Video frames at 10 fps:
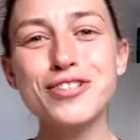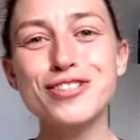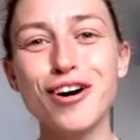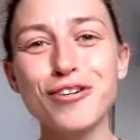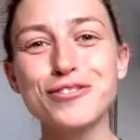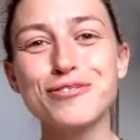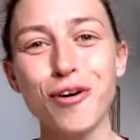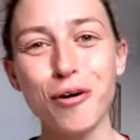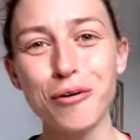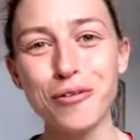controlled
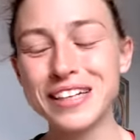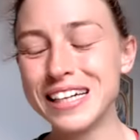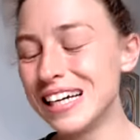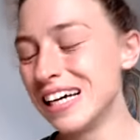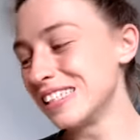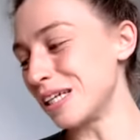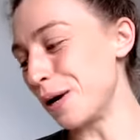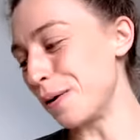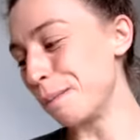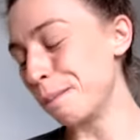fall.
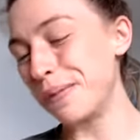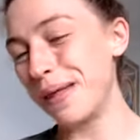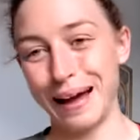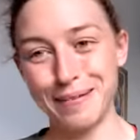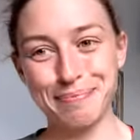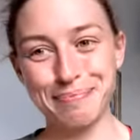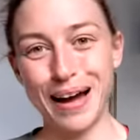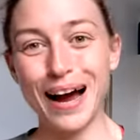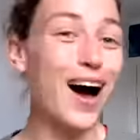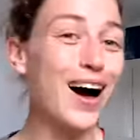So yeah,
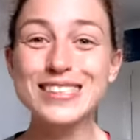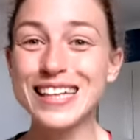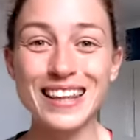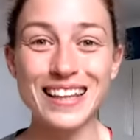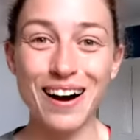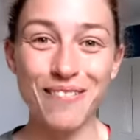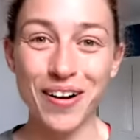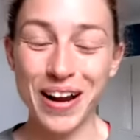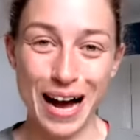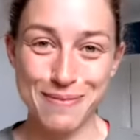I can't say that
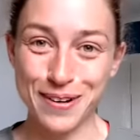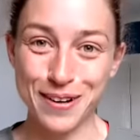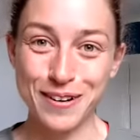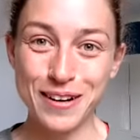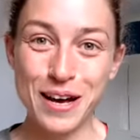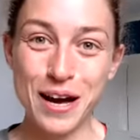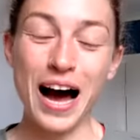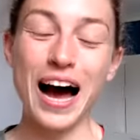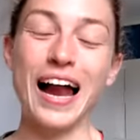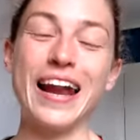won't happen.
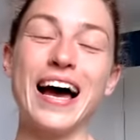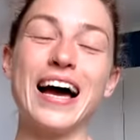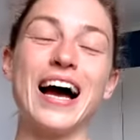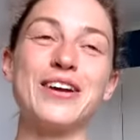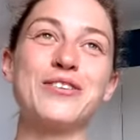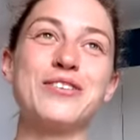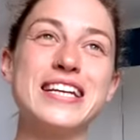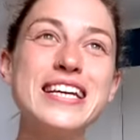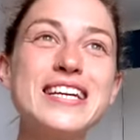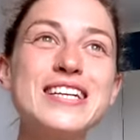And I
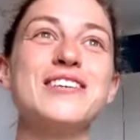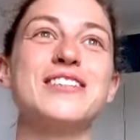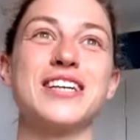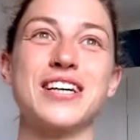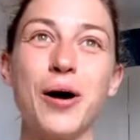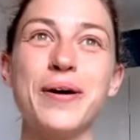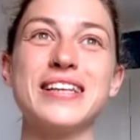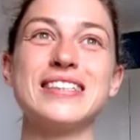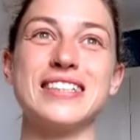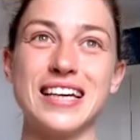need you to go
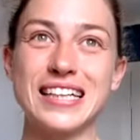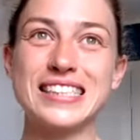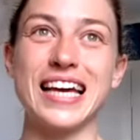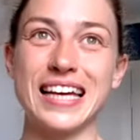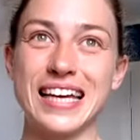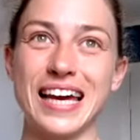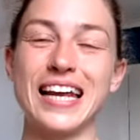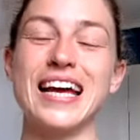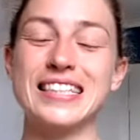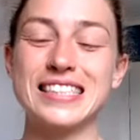into this
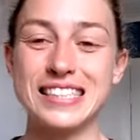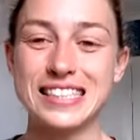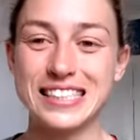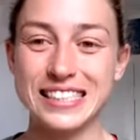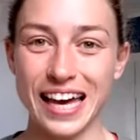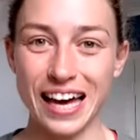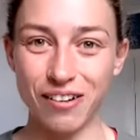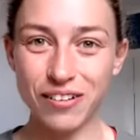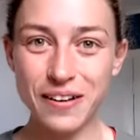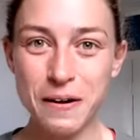thinking it's a
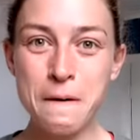skill.